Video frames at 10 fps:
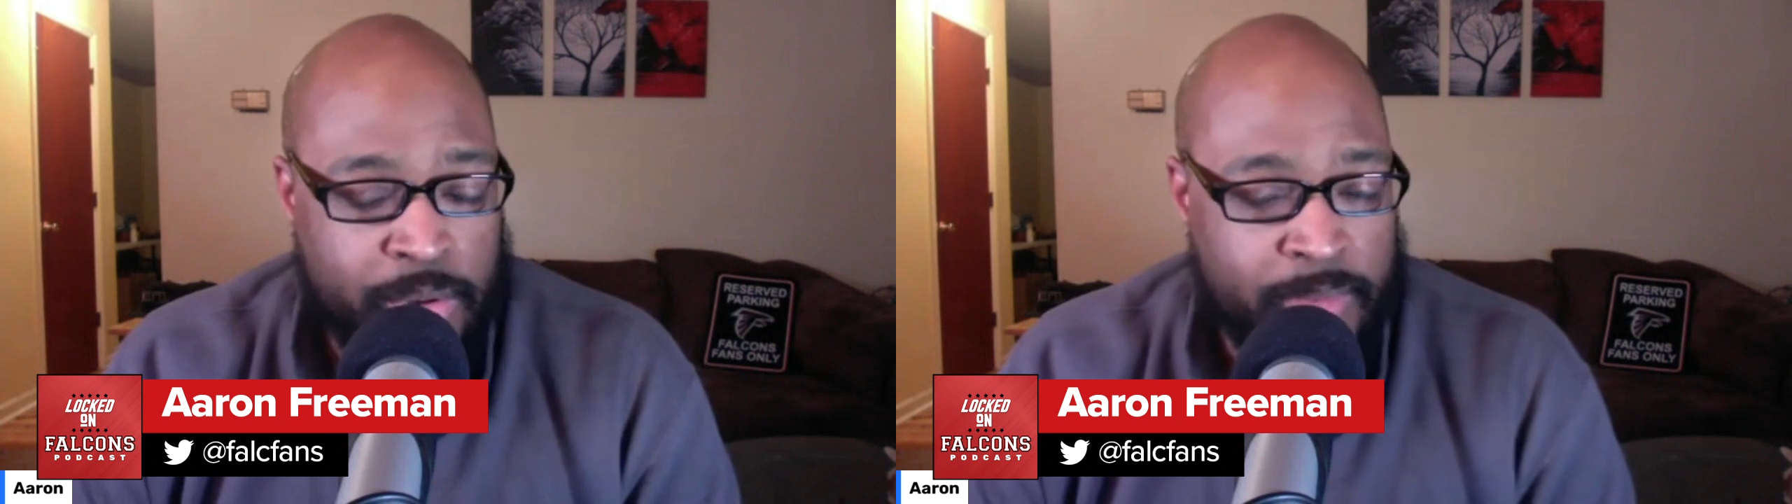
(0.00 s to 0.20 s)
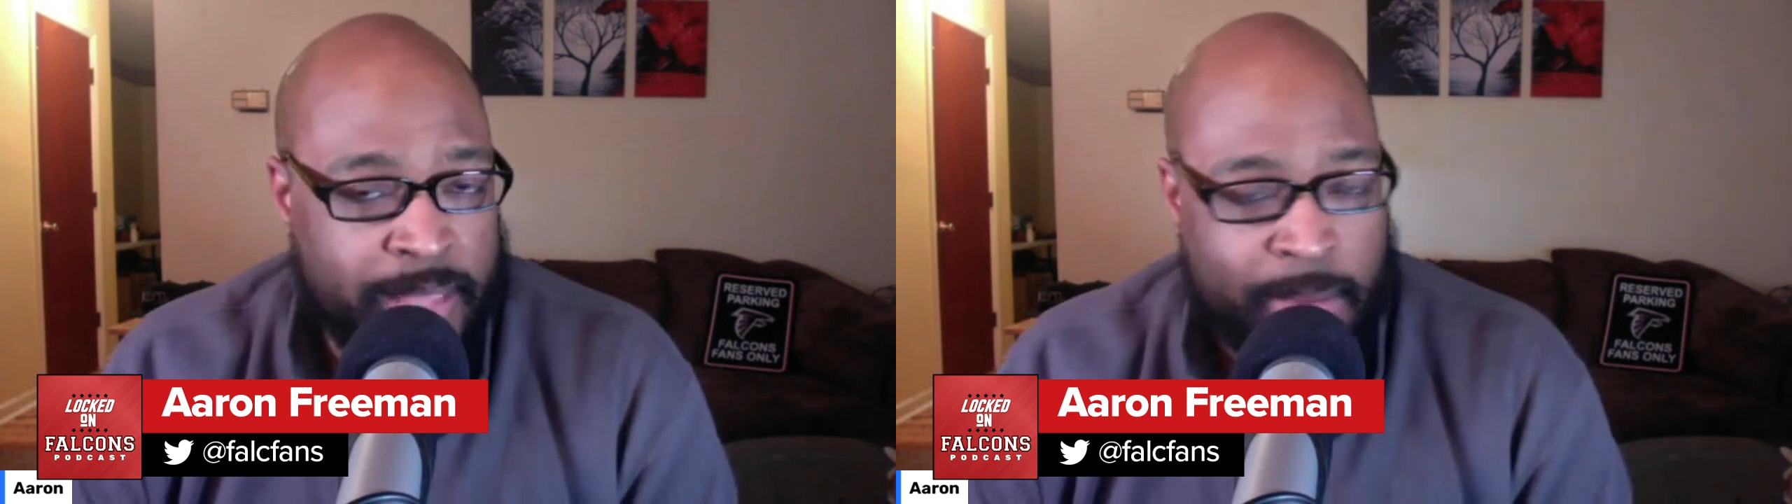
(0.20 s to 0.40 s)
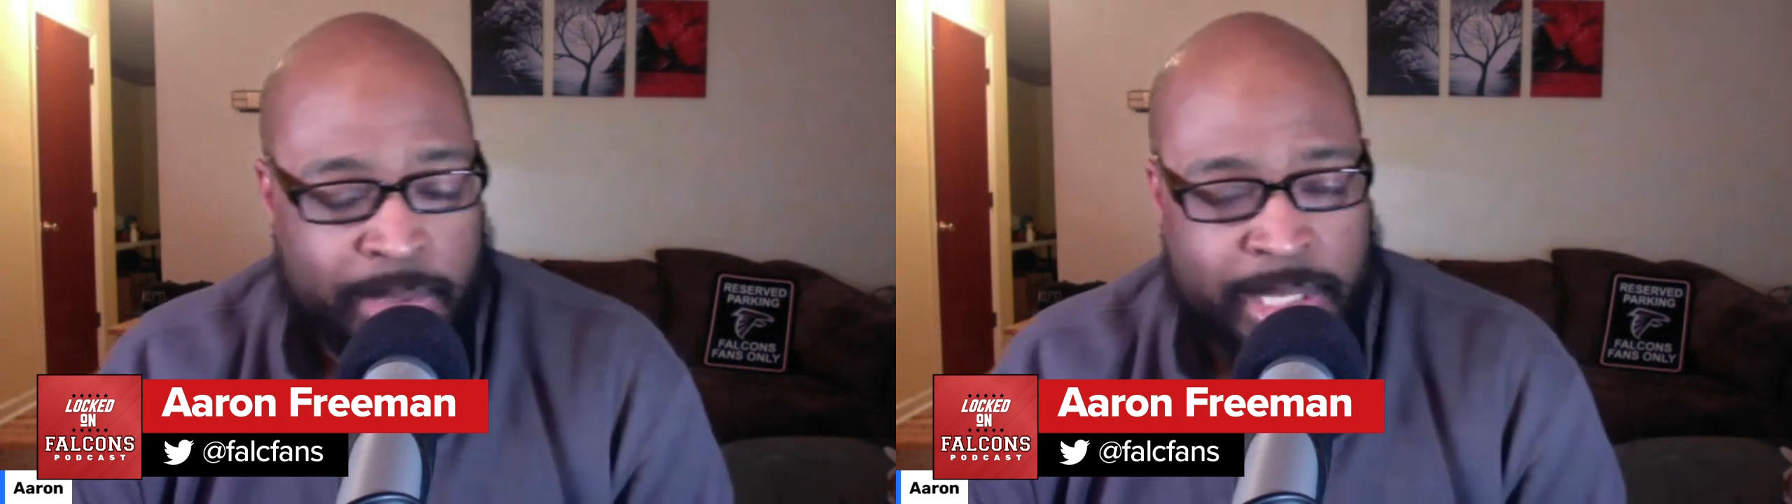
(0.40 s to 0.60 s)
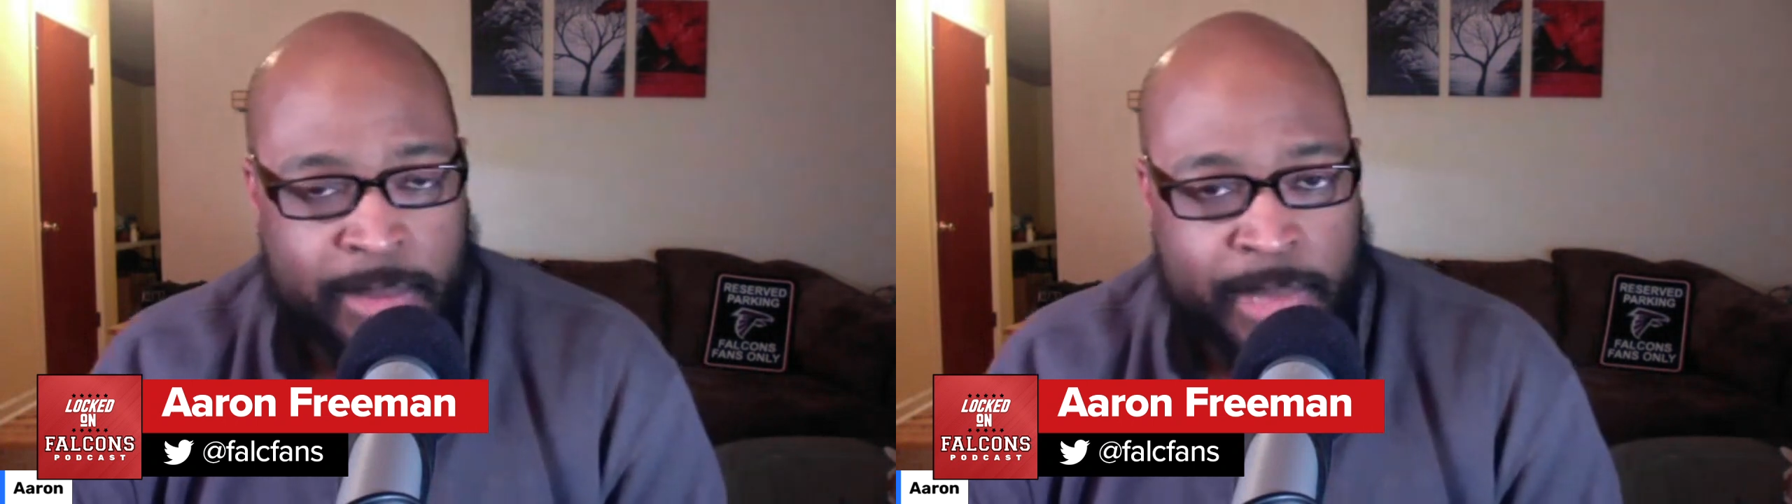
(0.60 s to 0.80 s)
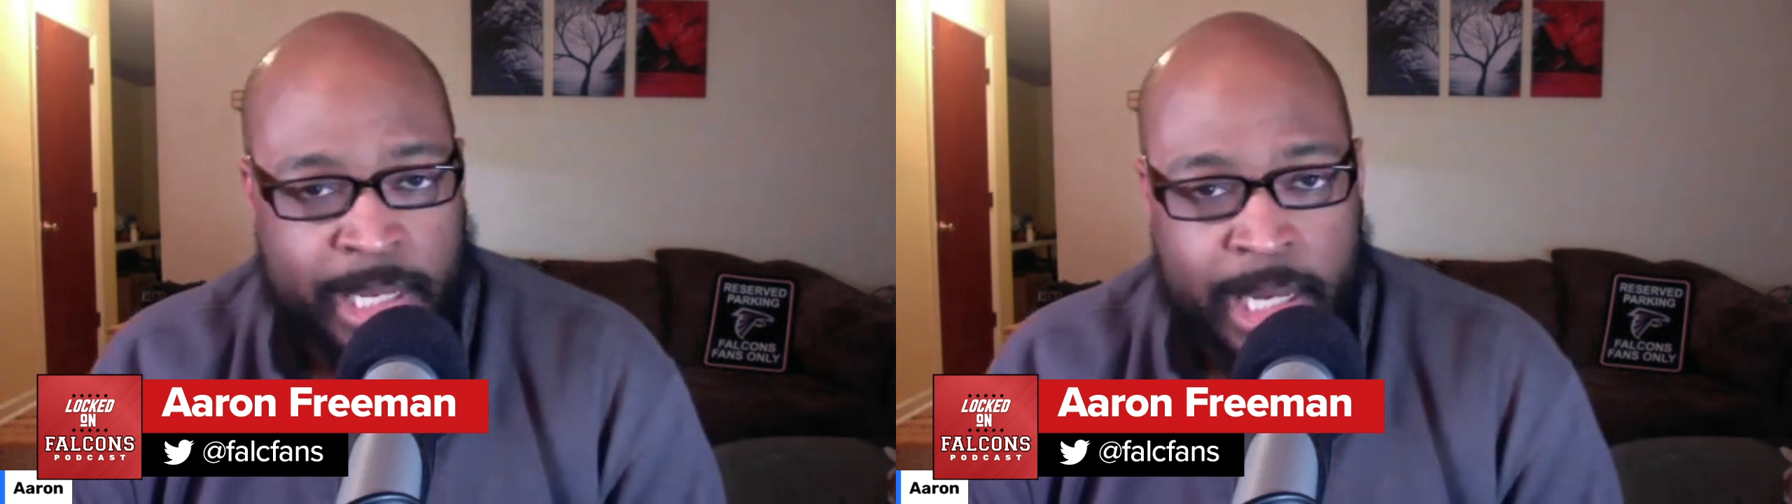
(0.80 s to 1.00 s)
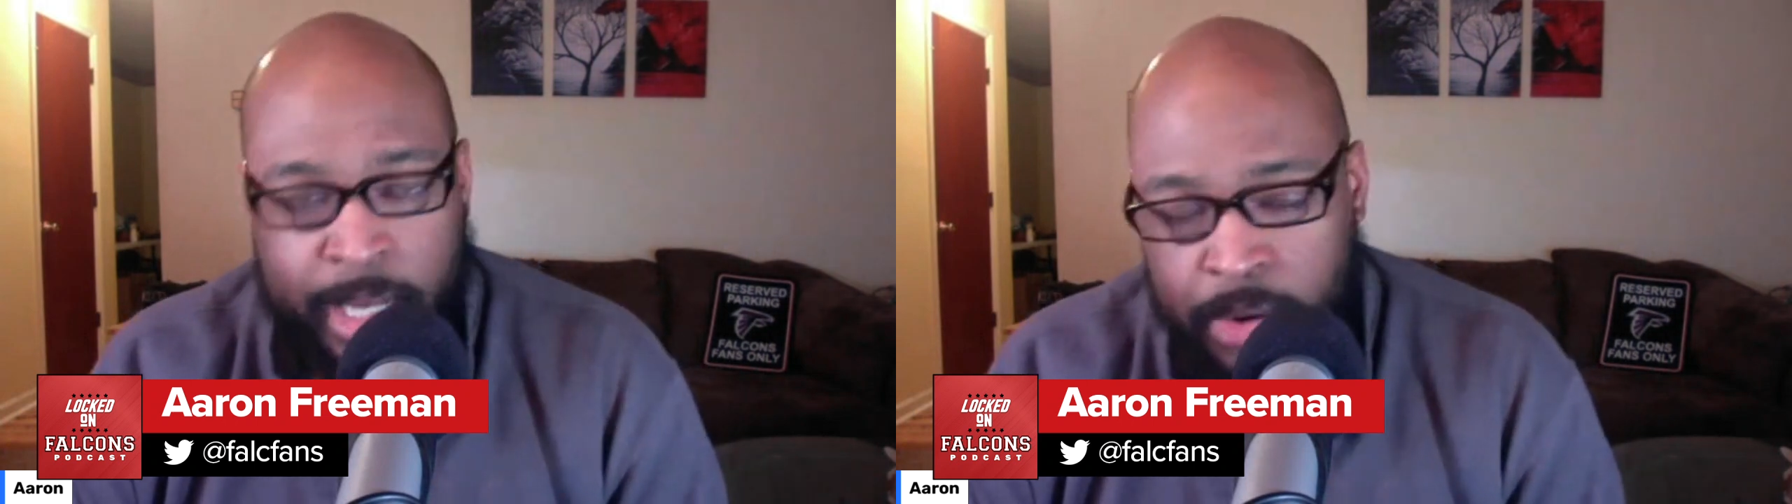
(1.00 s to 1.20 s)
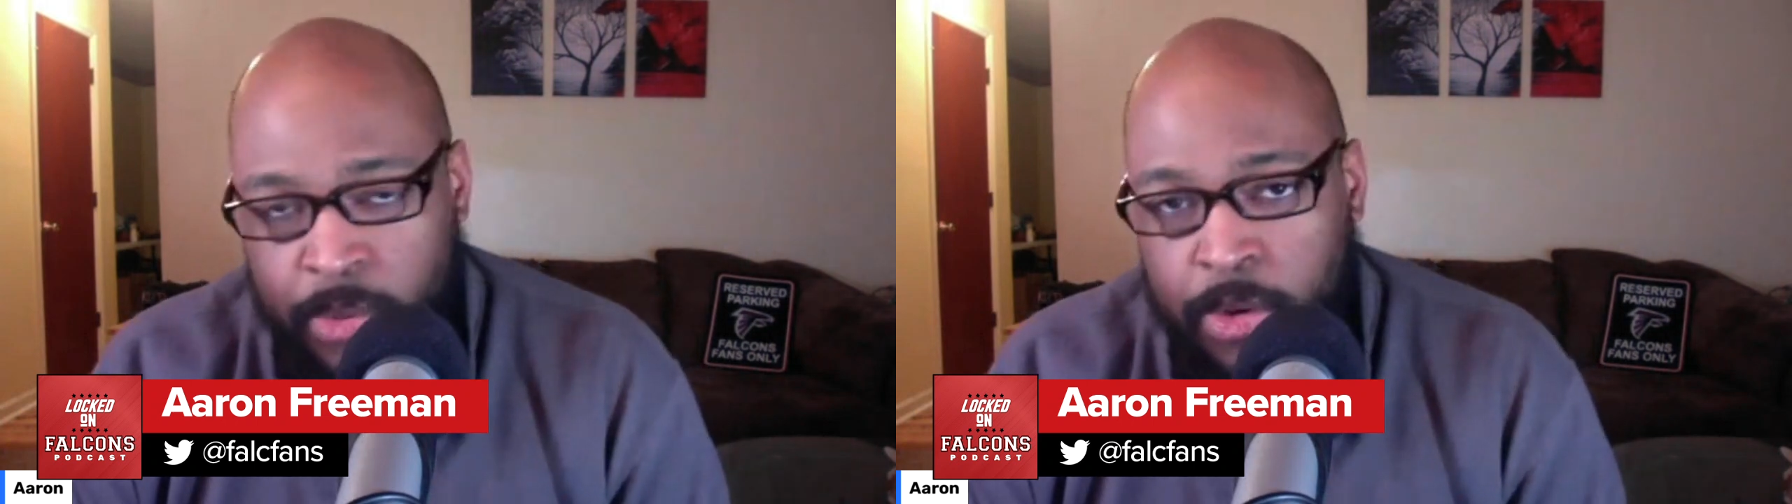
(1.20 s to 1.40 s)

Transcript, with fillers: sure if that was him in a nickel